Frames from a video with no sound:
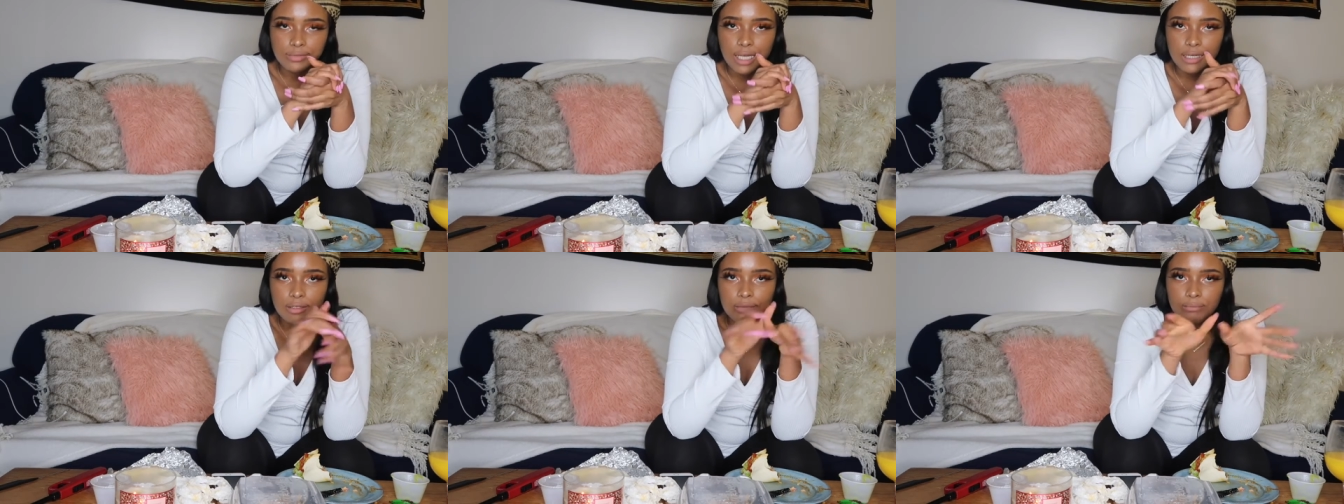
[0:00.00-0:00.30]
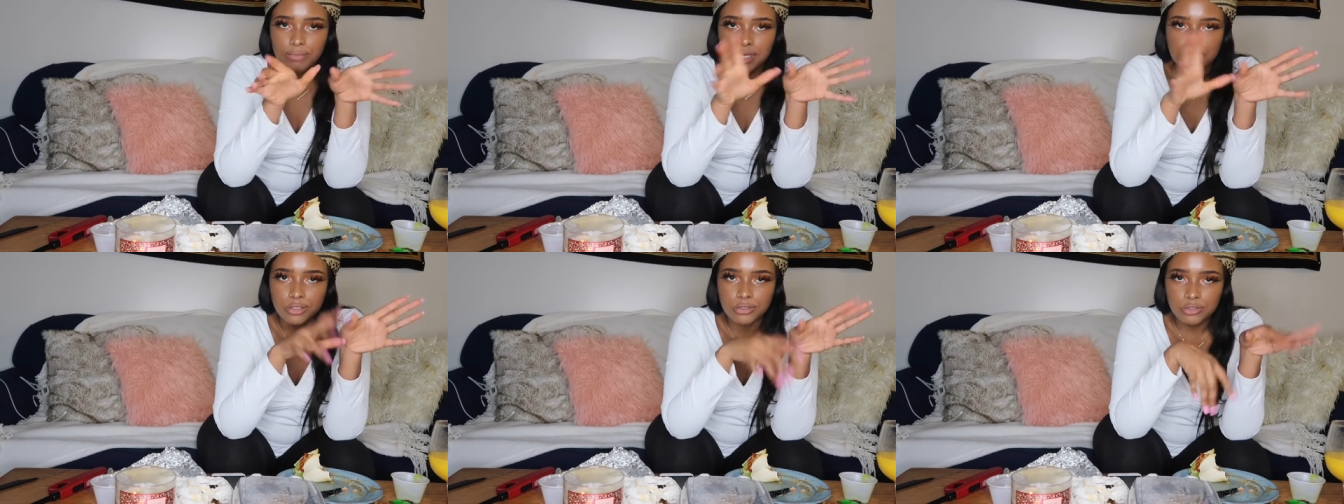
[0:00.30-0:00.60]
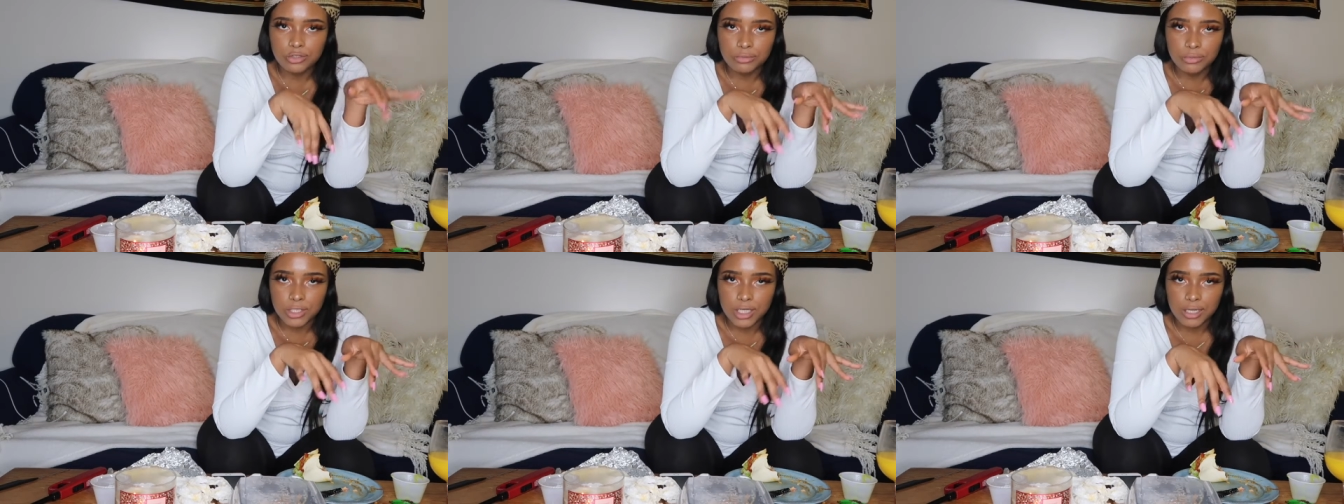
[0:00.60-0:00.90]
like make
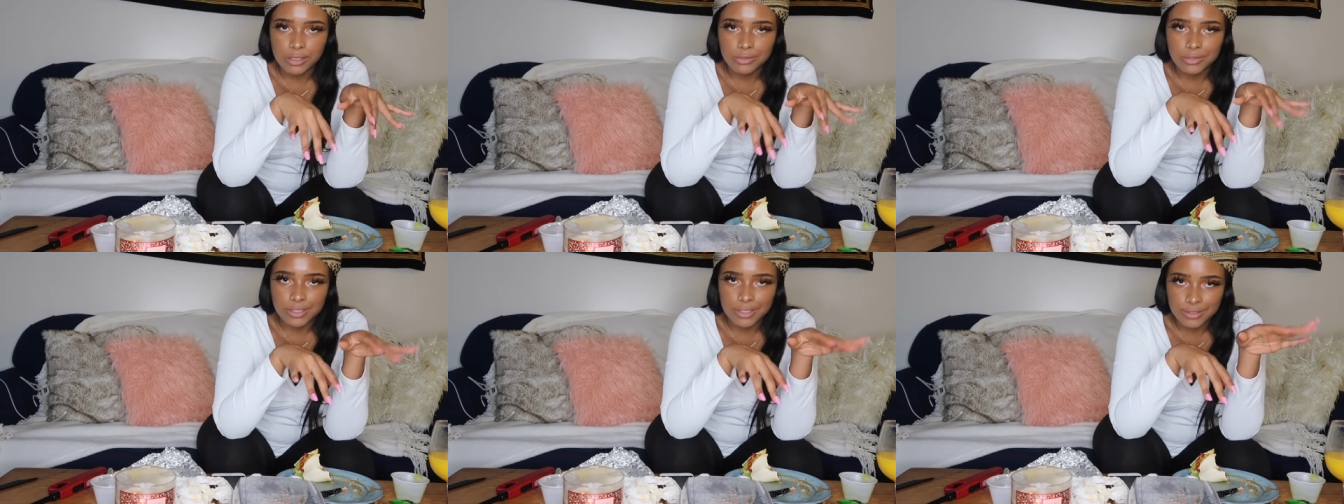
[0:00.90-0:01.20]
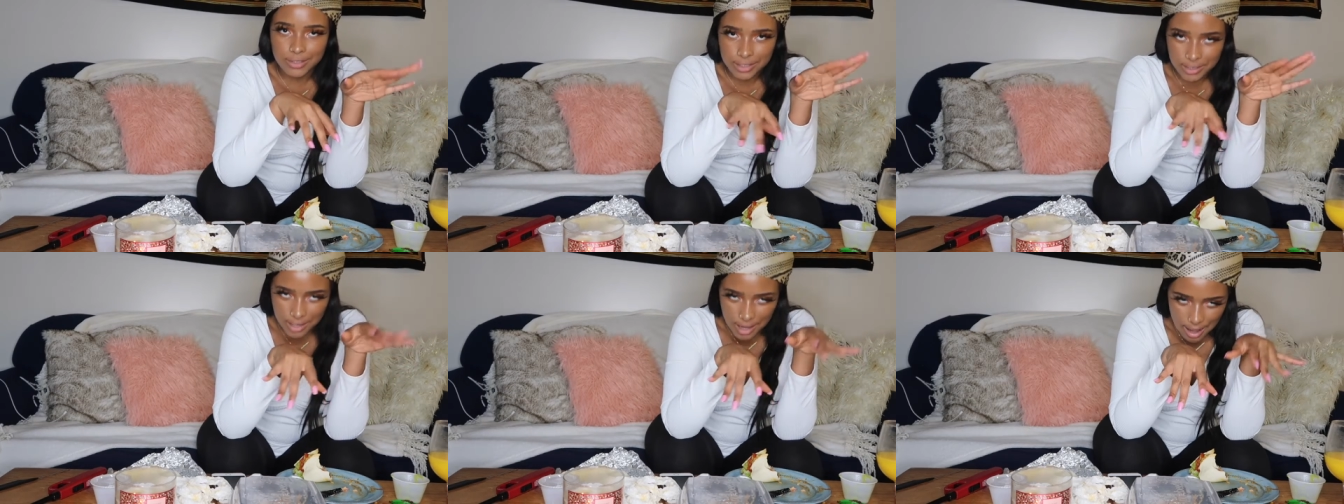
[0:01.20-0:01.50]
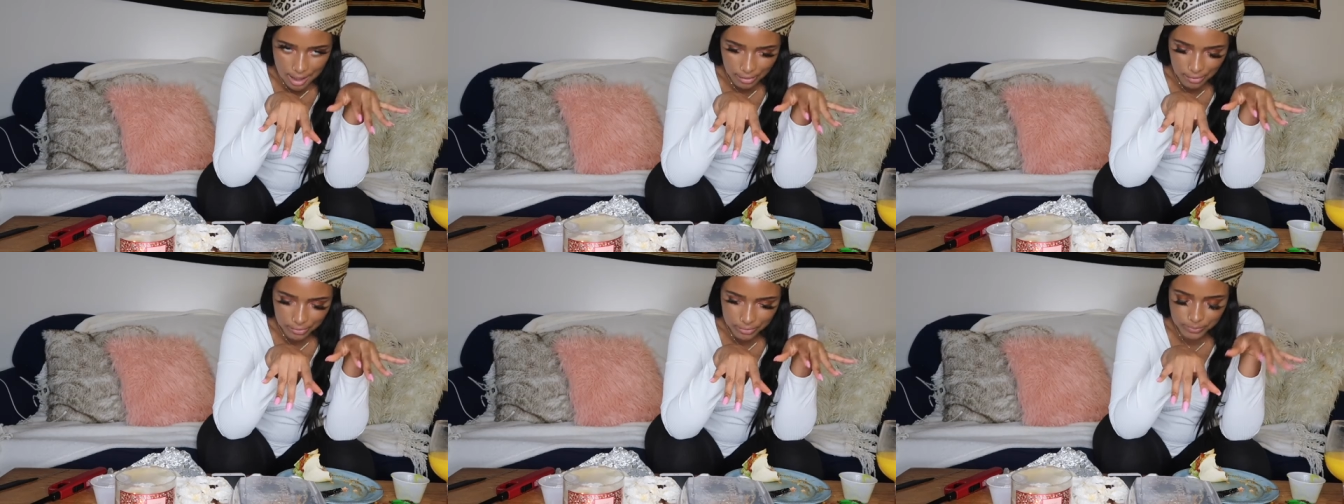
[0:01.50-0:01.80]
YouTube channels, and I was like,
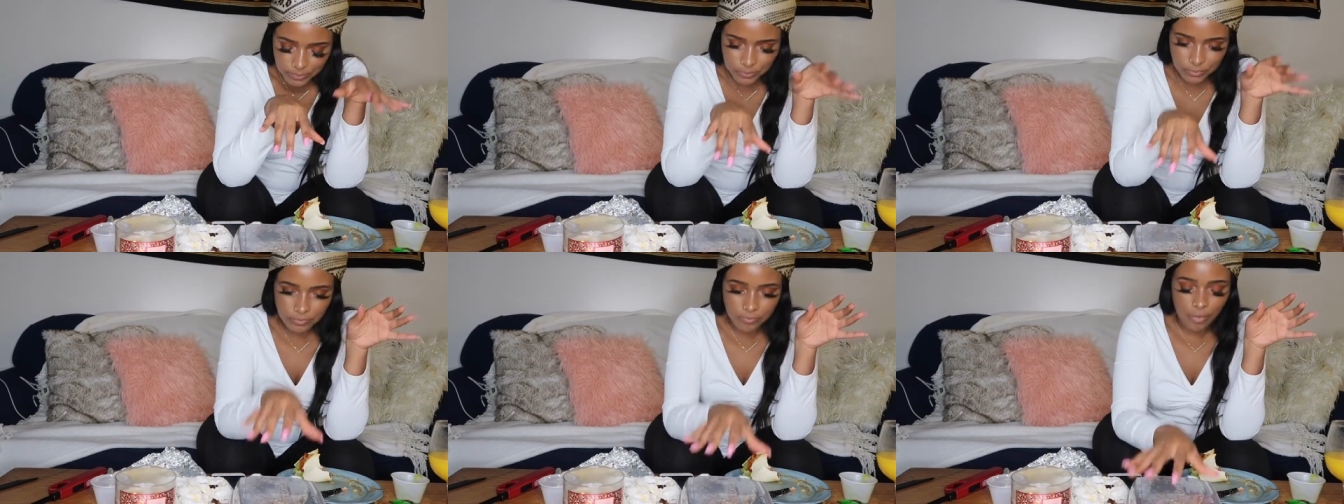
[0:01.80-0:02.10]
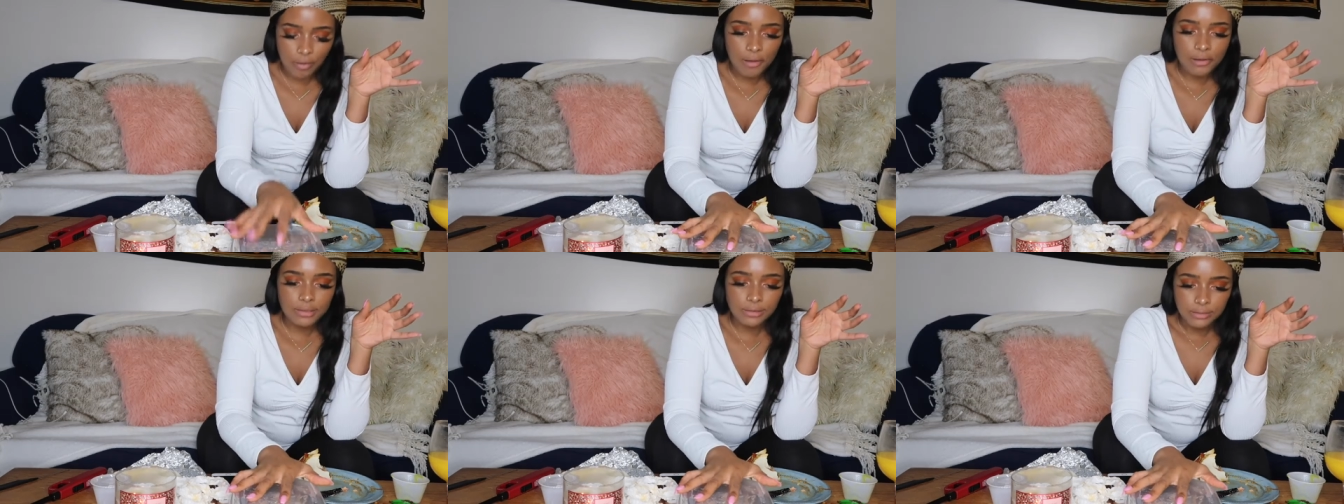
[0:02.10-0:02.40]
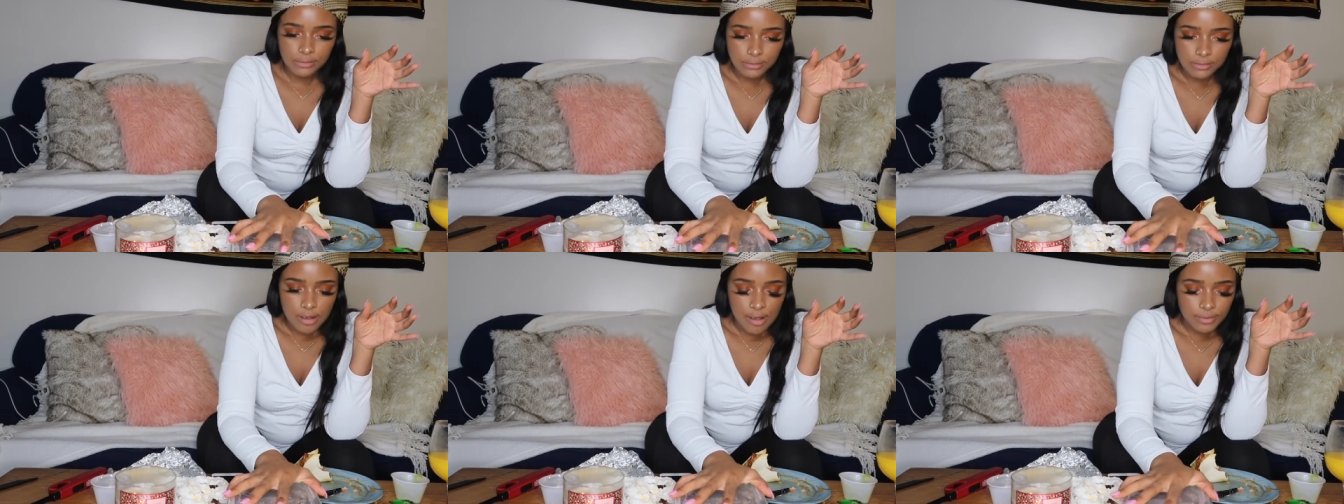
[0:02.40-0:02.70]
oh
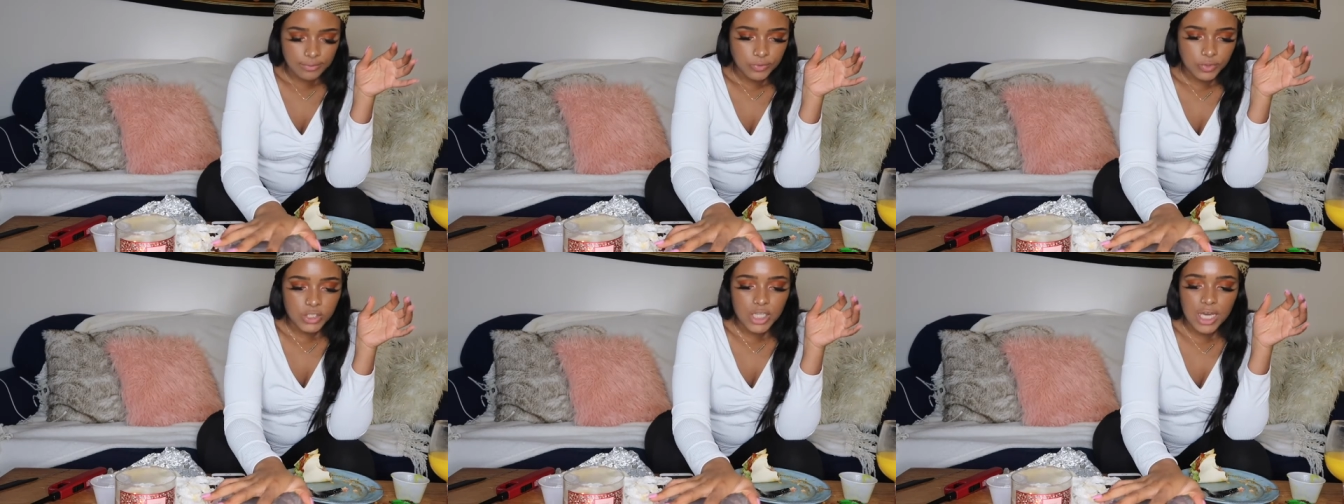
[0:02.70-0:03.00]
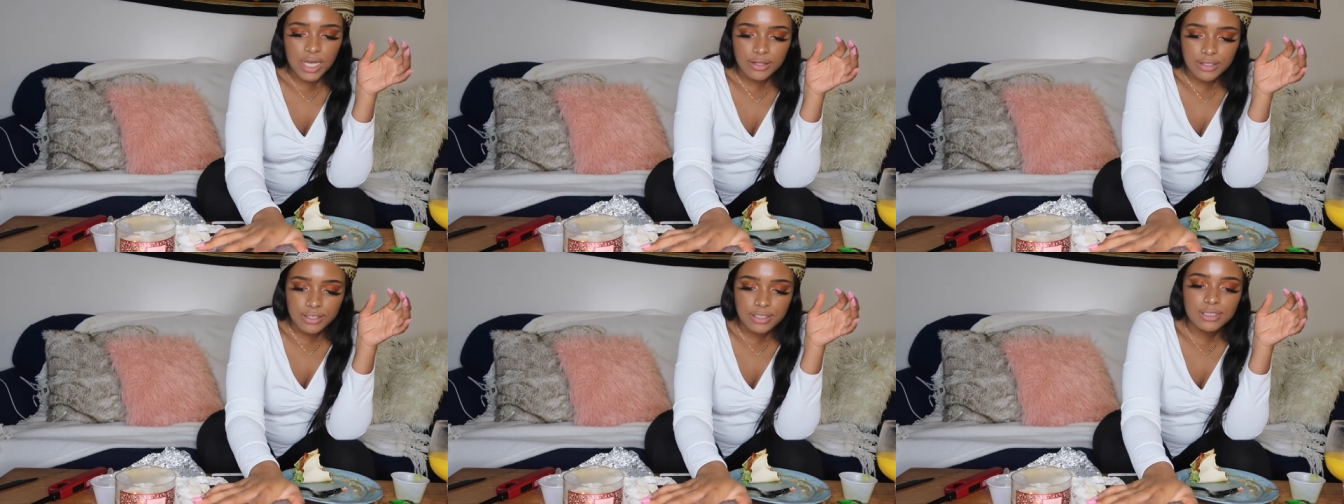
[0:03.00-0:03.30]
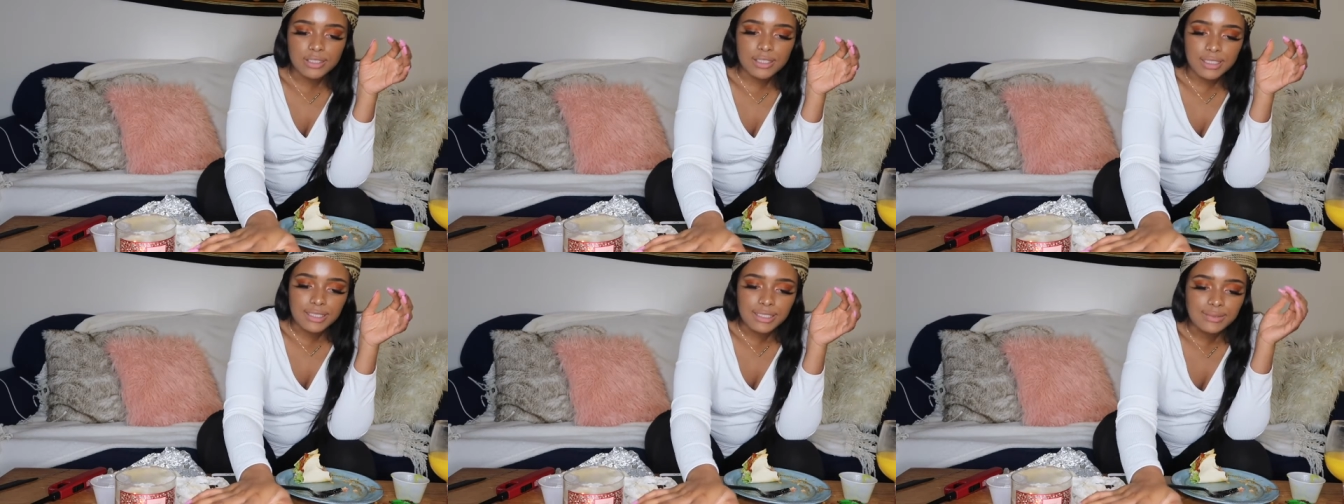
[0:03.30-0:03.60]
yeah, this
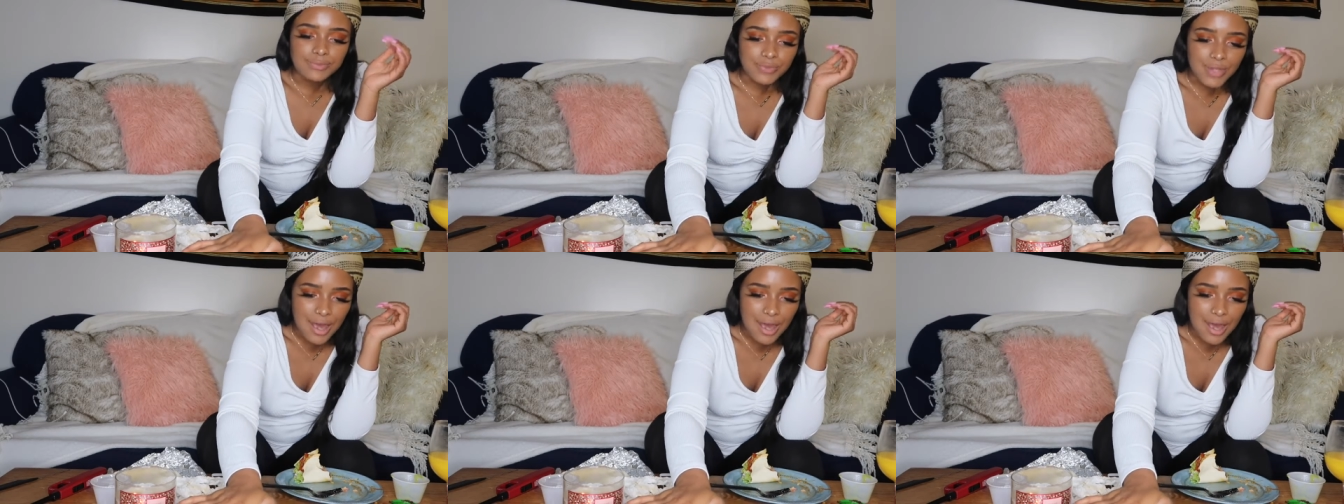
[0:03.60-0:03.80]
is it.